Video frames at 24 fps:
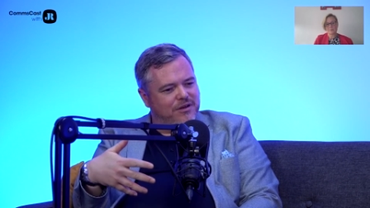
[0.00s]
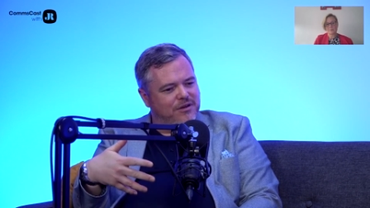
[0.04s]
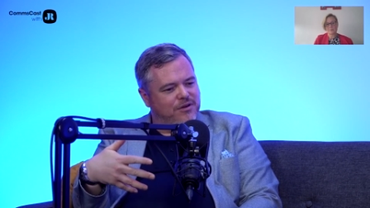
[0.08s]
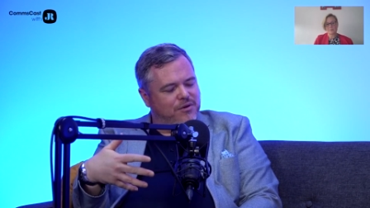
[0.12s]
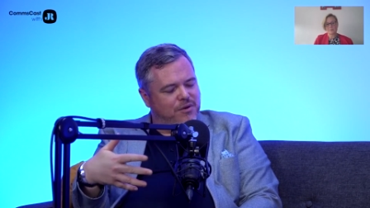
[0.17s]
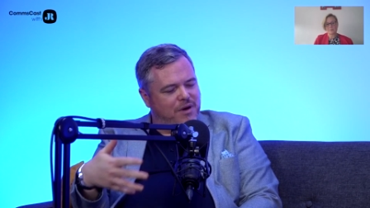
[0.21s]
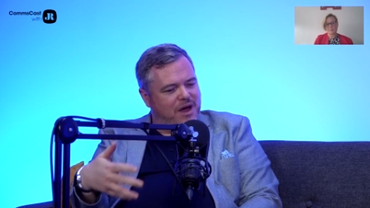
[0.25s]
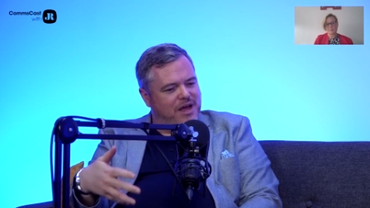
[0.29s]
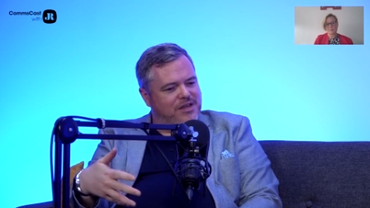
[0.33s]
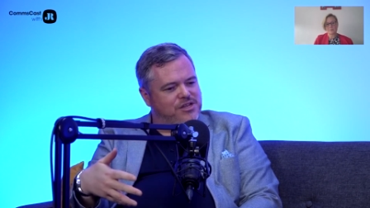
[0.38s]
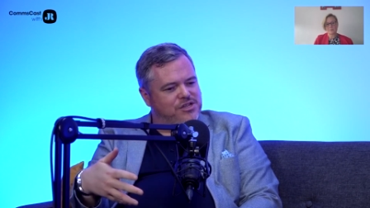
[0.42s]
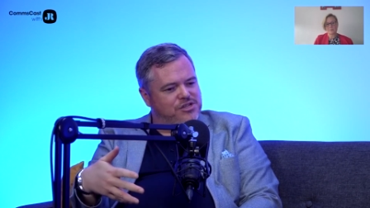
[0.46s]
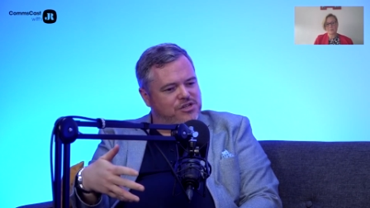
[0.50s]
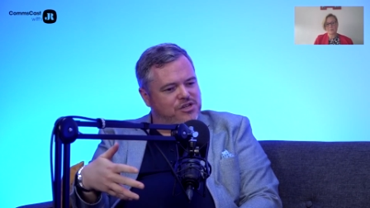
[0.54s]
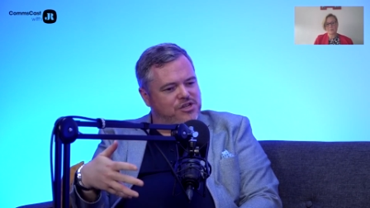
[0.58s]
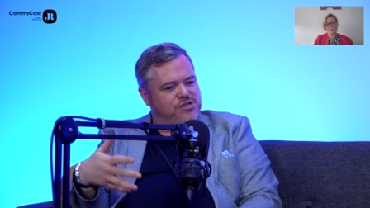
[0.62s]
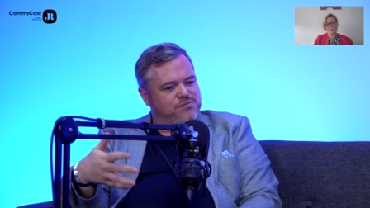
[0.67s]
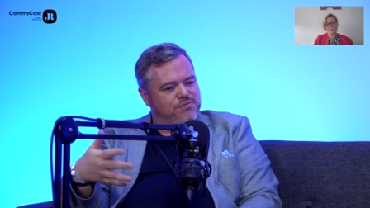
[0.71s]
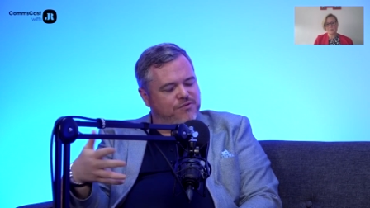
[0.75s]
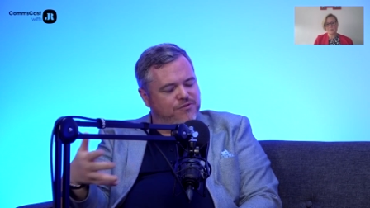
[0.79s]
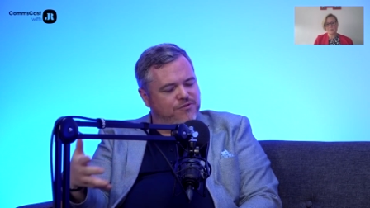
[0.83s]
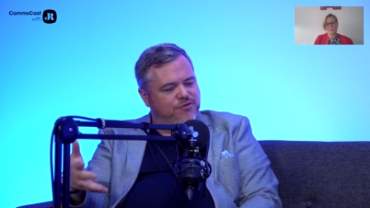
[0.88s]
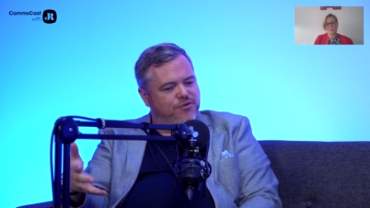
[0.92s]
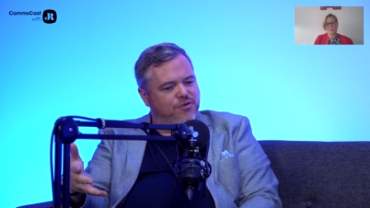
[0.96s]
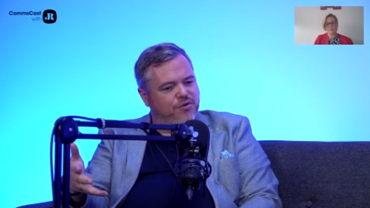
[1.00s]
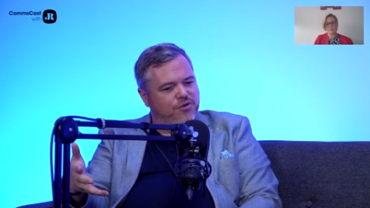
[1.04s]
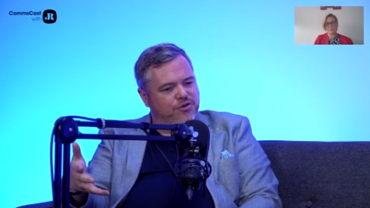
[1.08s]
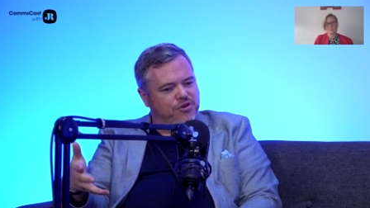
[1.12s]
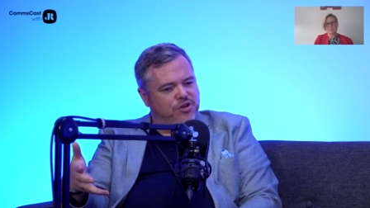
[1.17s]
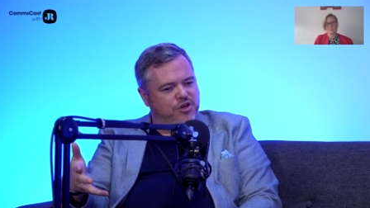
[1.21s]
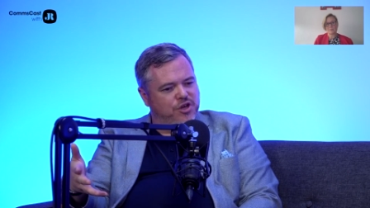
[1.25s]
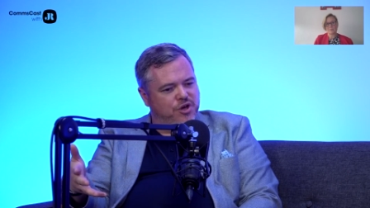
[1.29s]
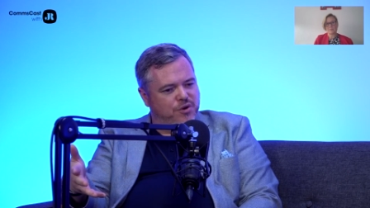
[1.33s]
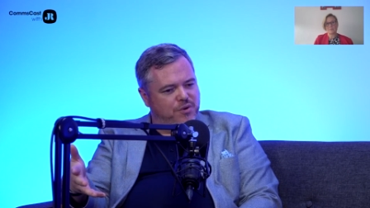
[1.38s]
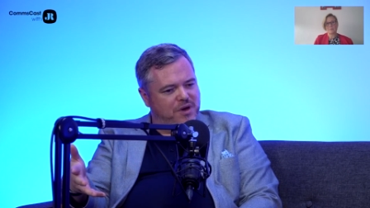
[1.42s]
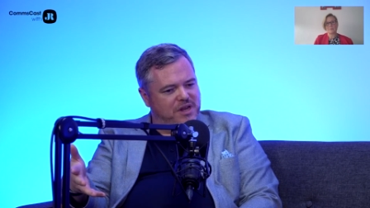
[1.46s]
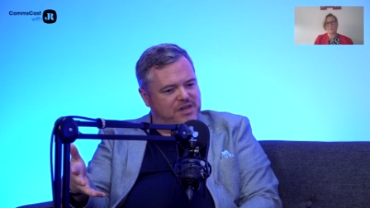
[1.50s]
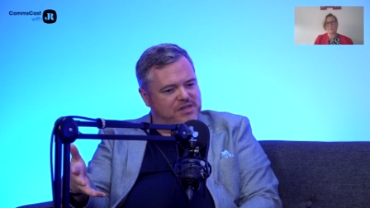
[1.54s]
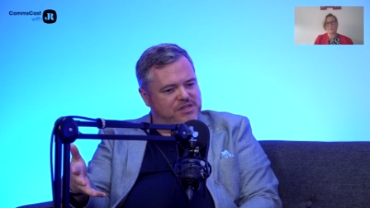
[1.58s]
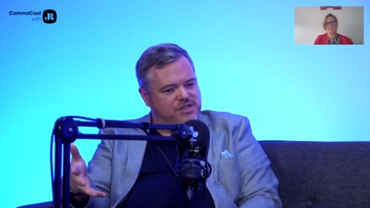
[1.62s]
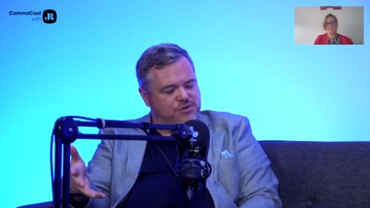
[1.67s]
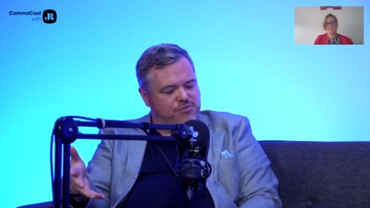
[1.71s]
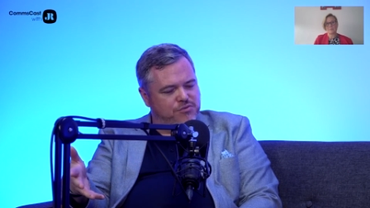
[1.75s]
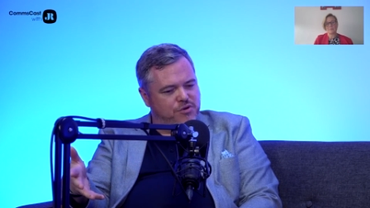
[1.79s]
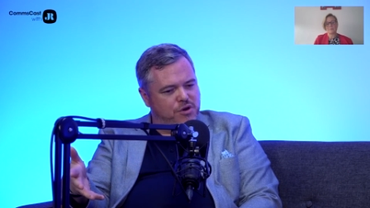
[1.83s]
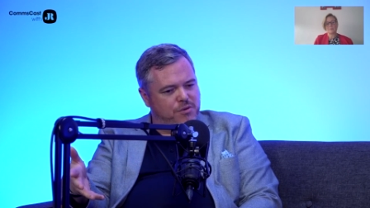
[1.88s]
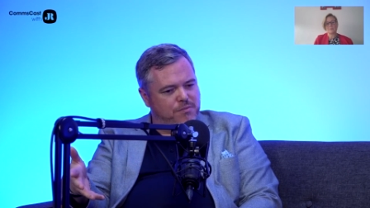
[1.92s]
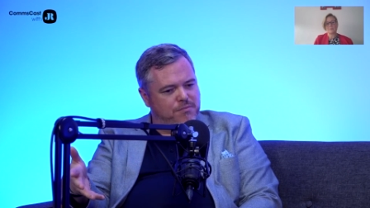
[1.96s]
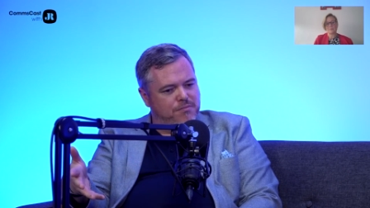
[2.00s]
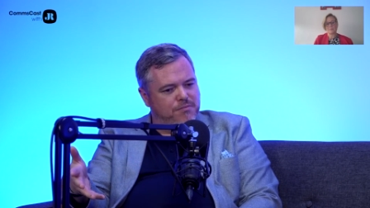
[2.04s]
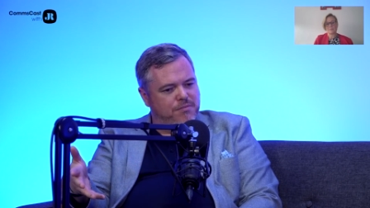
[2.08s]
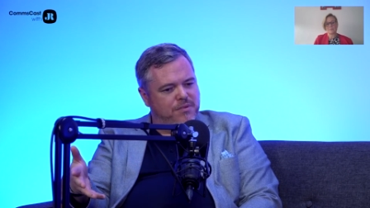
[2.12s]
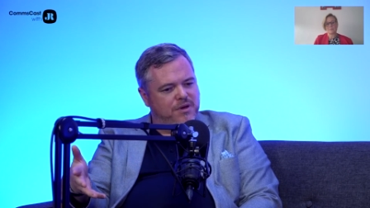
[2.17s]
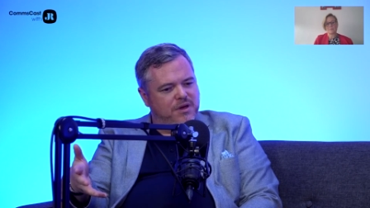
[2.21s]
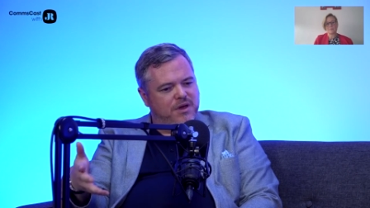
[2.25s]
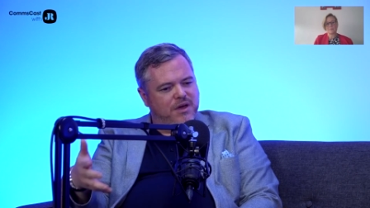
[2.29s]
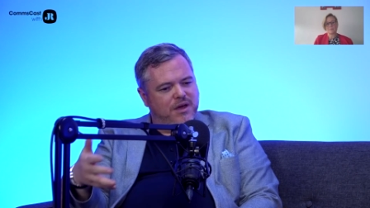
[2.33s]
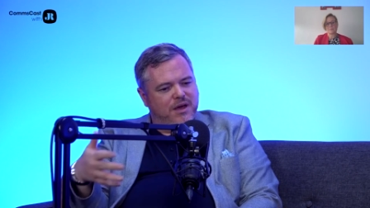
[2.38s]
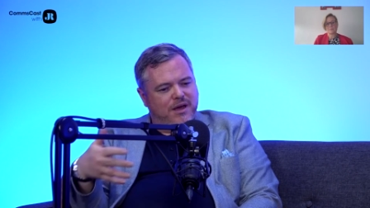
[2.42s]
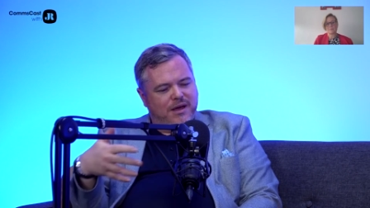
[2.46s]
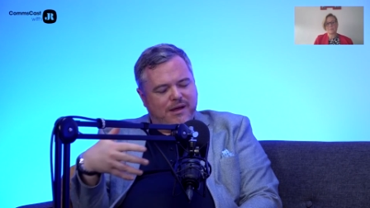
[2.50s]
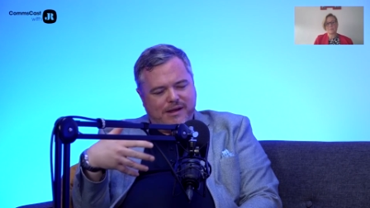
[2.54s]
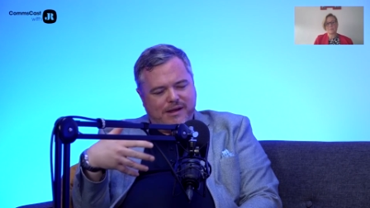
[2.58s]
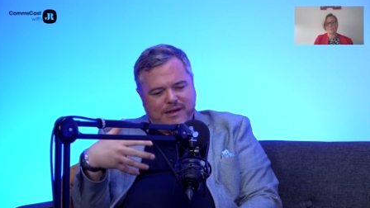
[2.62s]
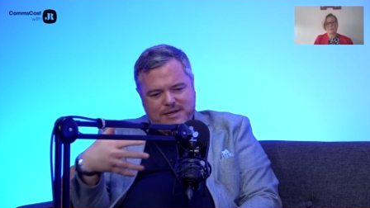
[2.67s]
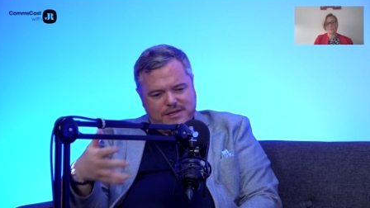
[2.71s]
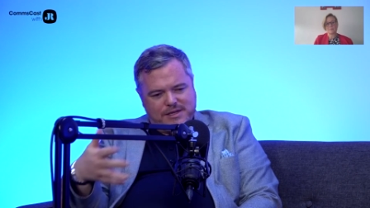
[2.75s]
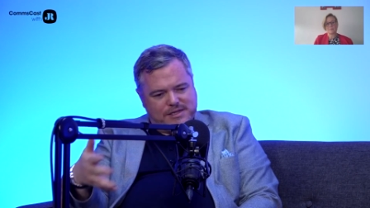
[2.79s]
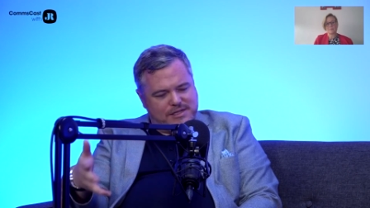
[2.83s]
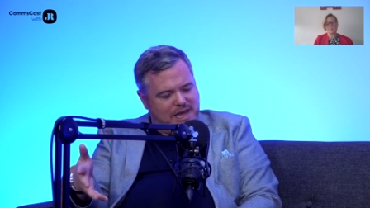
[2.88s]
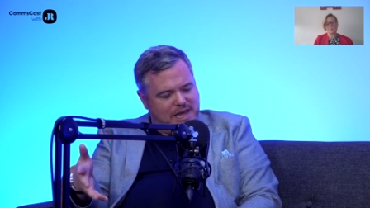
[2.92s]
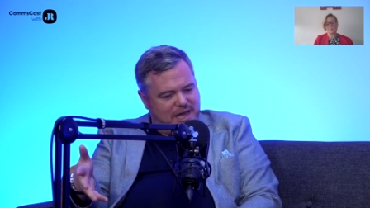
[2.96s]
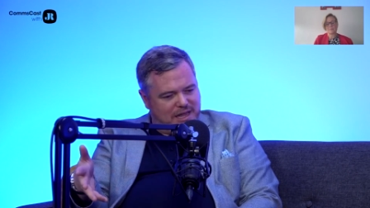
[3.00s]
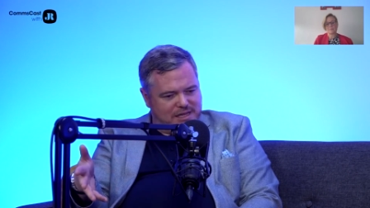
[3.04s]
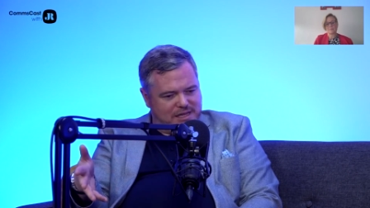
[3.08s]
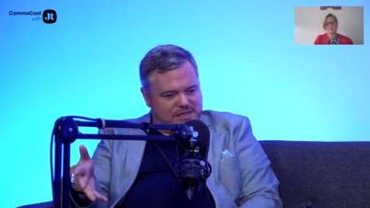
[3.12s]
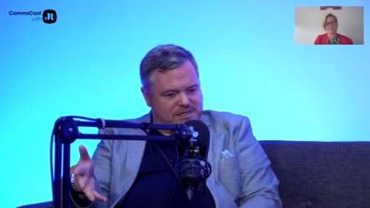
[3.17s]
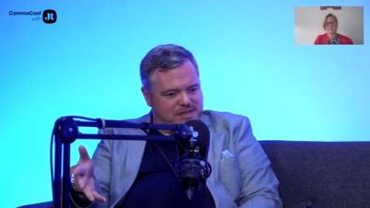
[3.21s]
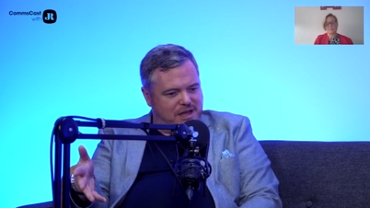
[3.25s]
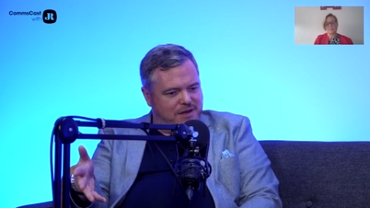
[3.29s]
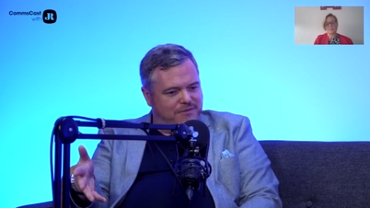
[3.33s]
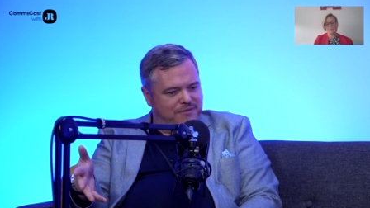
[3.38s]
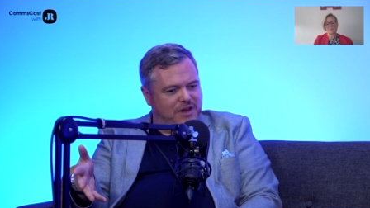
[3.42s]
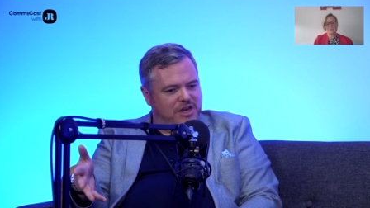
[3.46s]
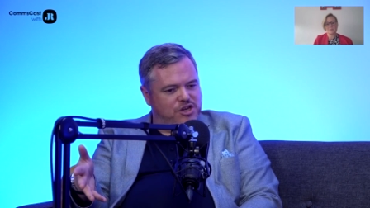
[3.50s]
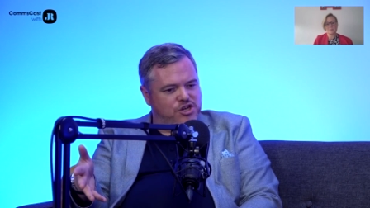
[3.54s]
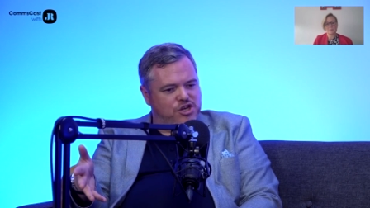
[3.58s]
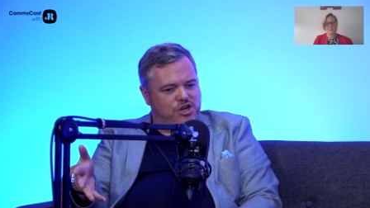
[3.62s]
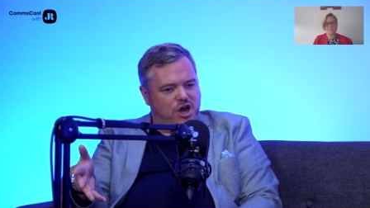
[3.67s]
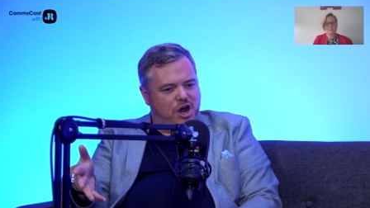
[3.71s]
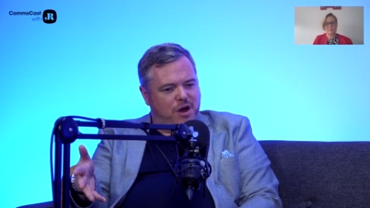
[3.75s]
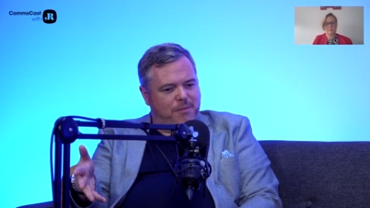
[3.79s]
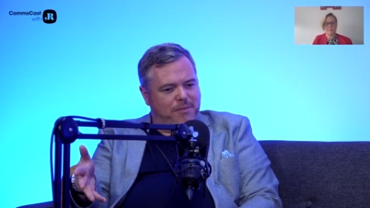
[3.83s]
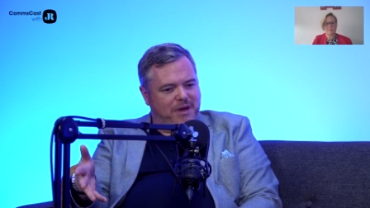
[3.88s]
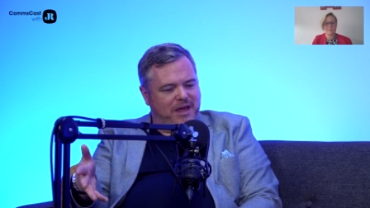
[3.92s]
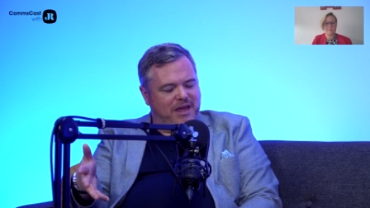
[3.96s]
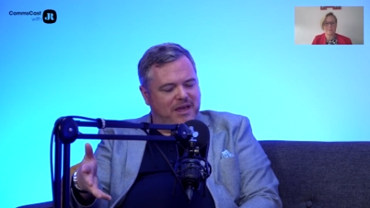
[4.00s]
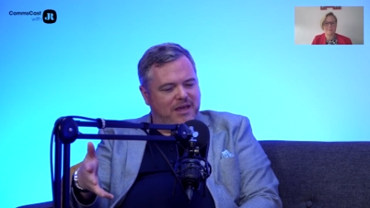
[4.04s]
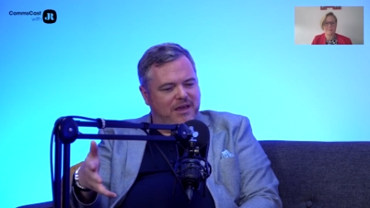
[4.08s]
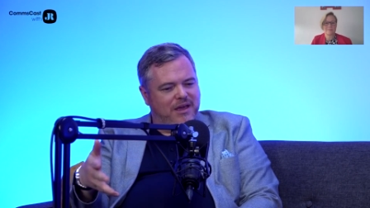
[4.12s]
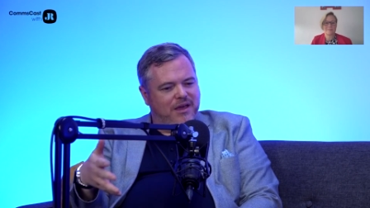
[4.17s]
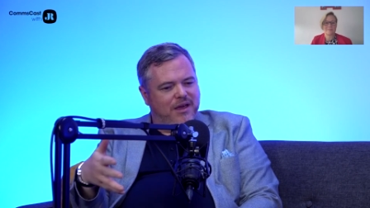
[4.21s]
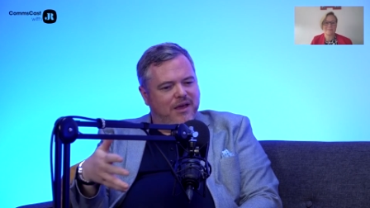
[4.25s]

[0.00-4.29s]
questions before you go into the room. Take the Salvation Army.